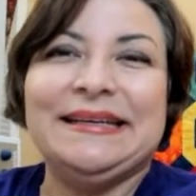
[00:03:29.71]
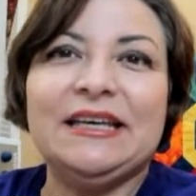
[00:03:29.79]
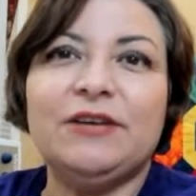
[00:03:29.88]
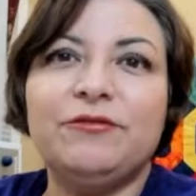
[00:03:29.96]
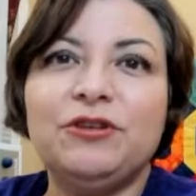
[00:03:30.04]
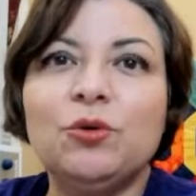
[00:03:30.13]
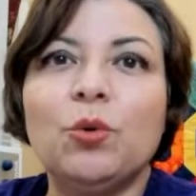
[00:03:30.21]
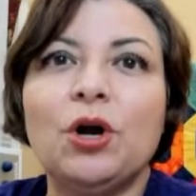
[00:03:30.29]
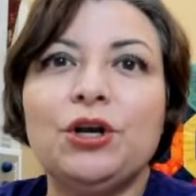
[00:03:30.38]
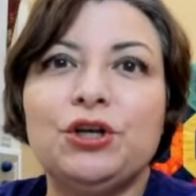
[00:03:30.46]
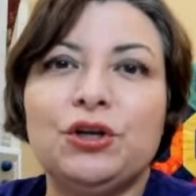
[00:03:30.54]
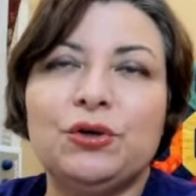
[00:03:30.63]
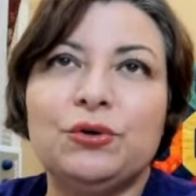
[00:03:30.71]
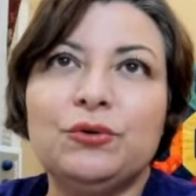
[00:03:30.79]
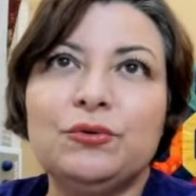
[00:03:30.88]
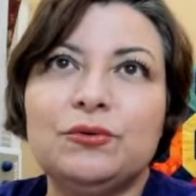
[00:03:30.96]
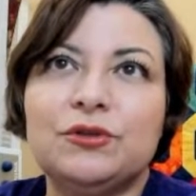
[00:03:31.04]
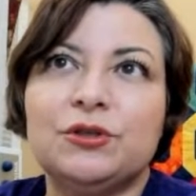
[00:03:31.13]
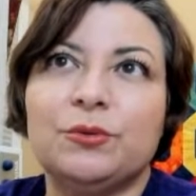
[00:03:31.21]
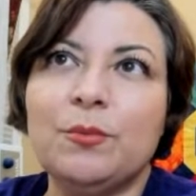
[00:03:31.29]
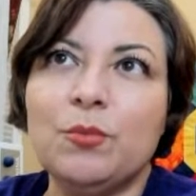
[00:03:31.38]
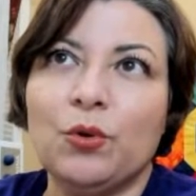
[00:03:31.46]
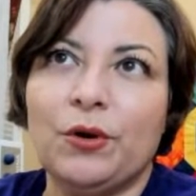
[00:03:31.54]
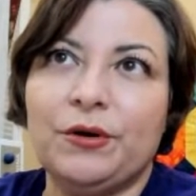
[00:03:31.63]
If you are new to
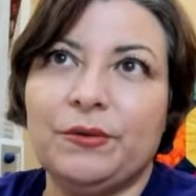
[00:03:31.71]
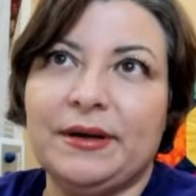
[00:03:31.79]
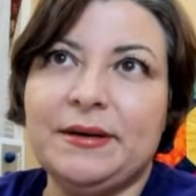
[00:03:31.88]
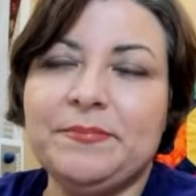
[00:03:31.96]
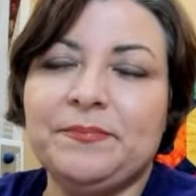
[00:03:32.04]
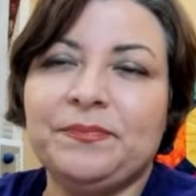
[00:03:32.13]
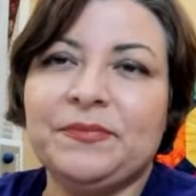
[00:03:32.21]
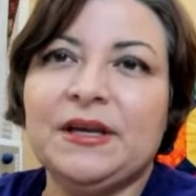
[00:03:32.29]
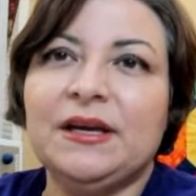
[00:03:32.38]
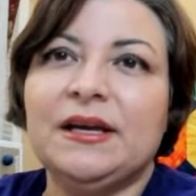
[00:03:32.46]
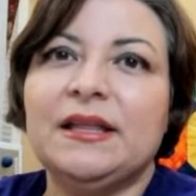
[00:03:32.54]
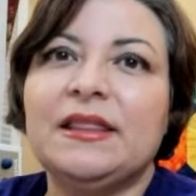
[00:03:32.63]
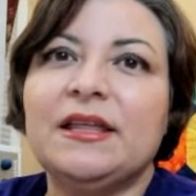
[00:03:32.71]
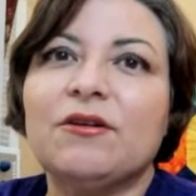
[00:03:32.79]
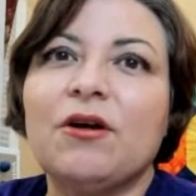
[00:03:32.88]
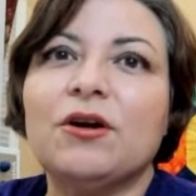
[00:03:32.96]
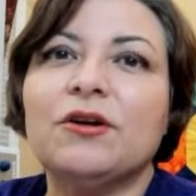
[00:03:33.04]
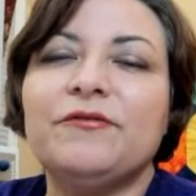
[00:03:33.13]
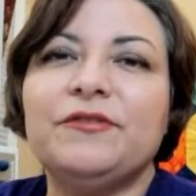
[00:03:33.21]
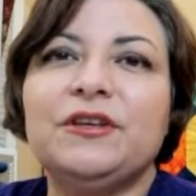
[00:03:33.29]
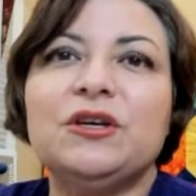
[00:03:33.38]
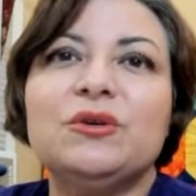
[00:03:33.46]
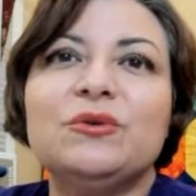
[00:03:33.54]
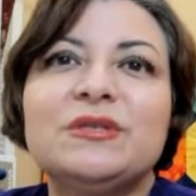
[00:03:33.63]
embroidery, there are a
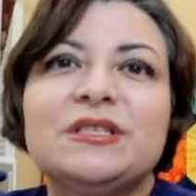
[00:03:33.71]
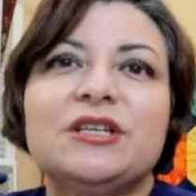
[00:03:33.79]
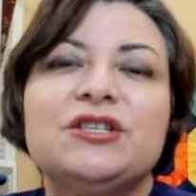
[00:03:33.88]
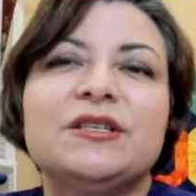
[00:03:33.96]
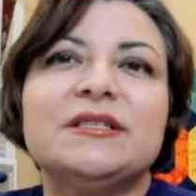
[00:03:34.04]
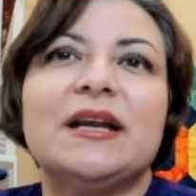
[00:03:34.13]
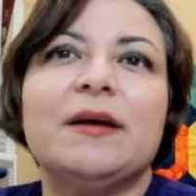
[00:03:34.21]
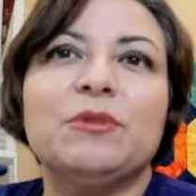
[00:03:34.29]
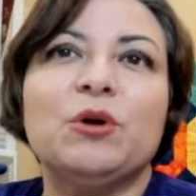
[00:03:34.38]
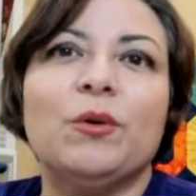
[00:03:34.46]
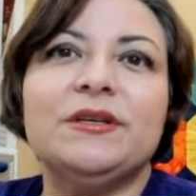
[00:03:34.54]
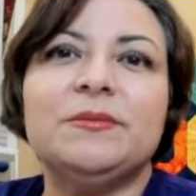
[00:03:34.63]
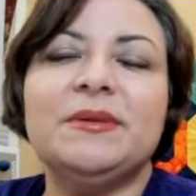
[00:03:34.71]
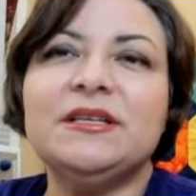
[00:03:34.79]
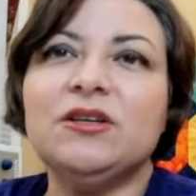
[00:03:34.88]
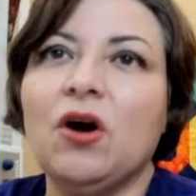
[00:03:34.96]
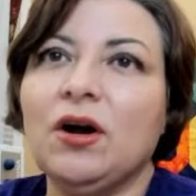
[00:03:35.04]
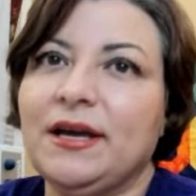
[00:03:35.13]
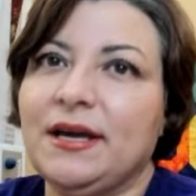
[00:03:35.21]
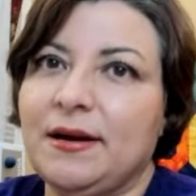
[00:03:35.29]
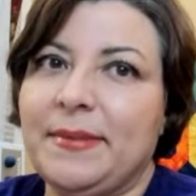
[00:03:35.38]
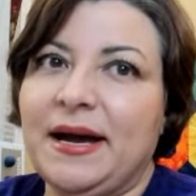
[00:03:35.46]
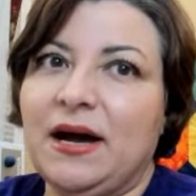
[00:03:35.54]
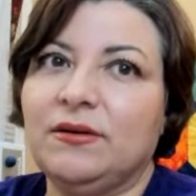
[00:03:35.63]
few stitches that I'm going to be talking
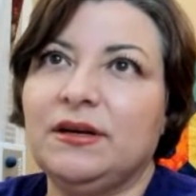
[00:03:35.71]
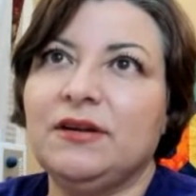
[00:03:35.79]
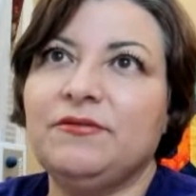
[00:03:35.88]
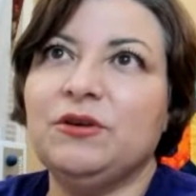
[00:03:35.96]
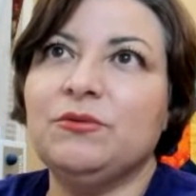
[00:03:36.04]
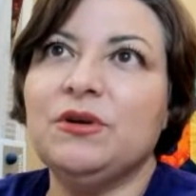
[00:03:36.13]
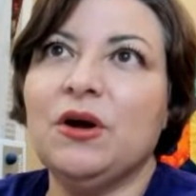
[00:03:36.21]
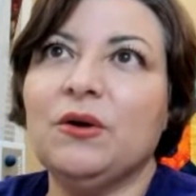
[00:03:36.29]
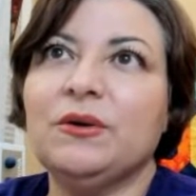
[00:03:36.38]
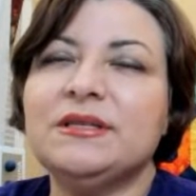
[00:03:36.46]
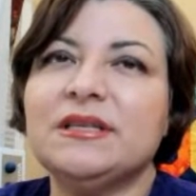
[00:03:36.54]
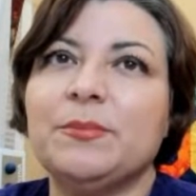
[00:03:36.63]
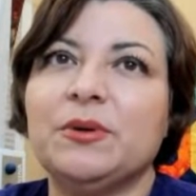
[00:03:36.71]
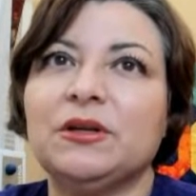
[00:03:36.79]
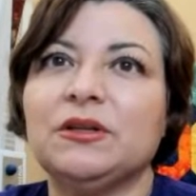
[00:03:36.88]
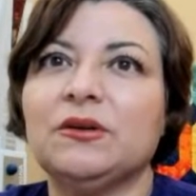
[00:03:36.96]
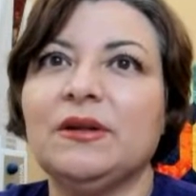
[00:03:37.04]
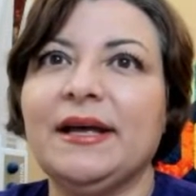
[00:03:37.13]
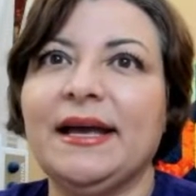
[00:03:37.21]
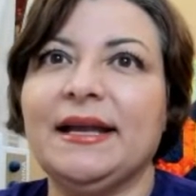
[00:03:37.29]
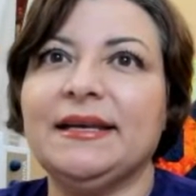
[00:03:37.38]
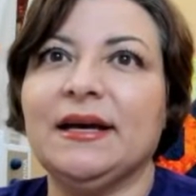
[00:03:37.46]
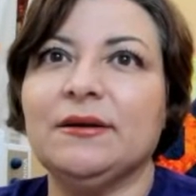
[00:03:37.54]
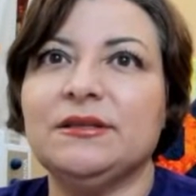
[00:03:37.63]
about, and if you notice, I put a little
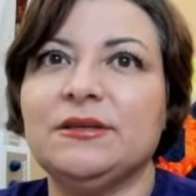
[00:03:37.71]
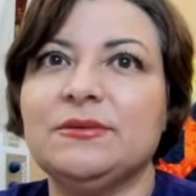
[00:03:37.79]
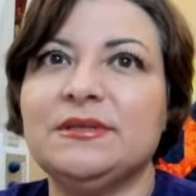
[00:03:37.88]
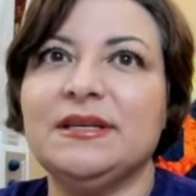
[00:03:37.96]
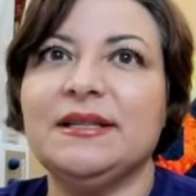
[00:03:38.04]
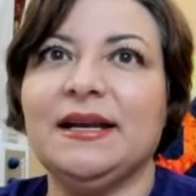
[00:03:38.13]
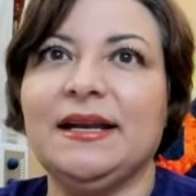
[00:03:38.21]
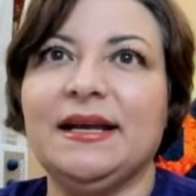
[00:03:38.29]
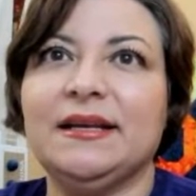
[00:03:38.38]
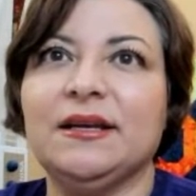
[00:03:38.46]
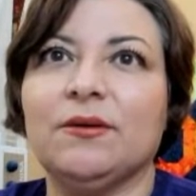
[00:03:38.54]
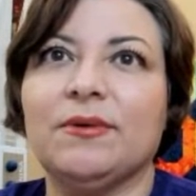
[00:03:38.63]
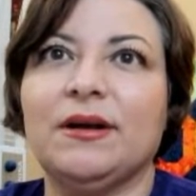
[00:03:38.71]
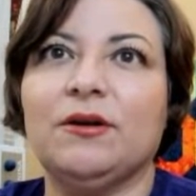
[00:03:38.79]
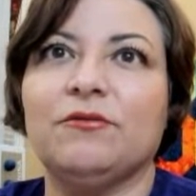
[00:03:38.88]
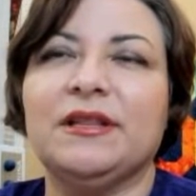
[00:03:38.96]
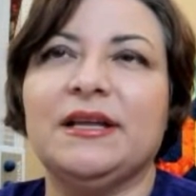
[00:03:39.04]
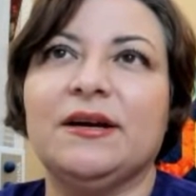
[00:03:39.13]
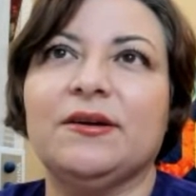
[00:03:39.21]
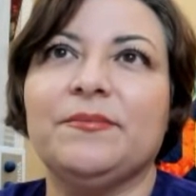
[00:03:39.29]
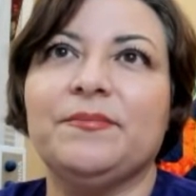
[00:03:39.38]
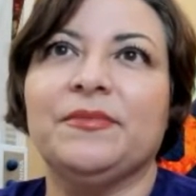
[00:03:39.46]
handout. Do you see that handout right over there?